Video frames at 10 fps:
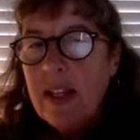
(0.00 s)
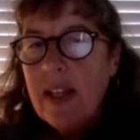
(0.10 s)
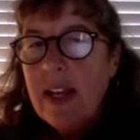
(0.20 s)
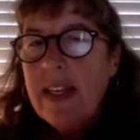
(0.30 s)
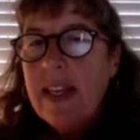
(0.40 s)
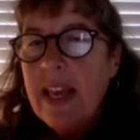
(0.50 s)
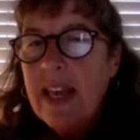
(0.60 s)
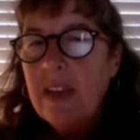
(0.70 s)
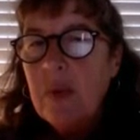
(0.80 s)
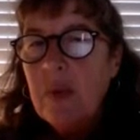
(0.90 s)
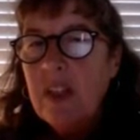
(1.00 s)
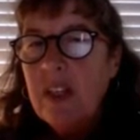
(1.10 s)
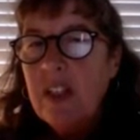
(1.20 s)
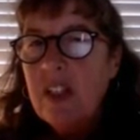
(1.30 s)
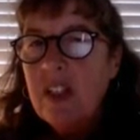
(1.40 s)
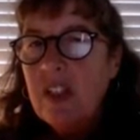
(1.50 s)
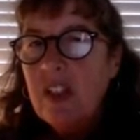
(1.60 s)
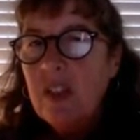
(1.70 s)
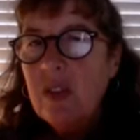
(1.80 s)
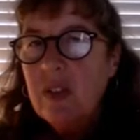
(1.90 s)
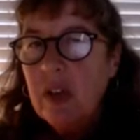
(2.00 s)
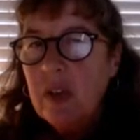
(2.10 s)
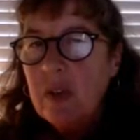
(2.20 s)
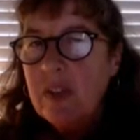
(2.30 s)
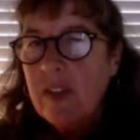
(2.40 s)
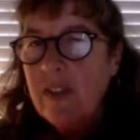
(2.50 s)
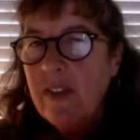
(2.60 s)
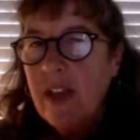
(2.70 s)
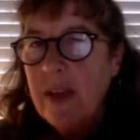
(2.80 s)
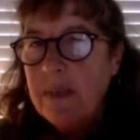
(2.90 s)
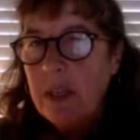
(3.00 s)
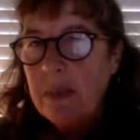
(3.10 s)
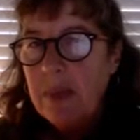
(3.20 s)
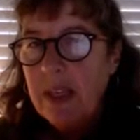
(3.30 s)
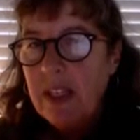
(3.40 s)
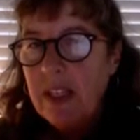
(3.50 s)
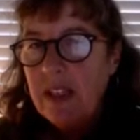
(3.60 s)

again with an additional dose of MTBE.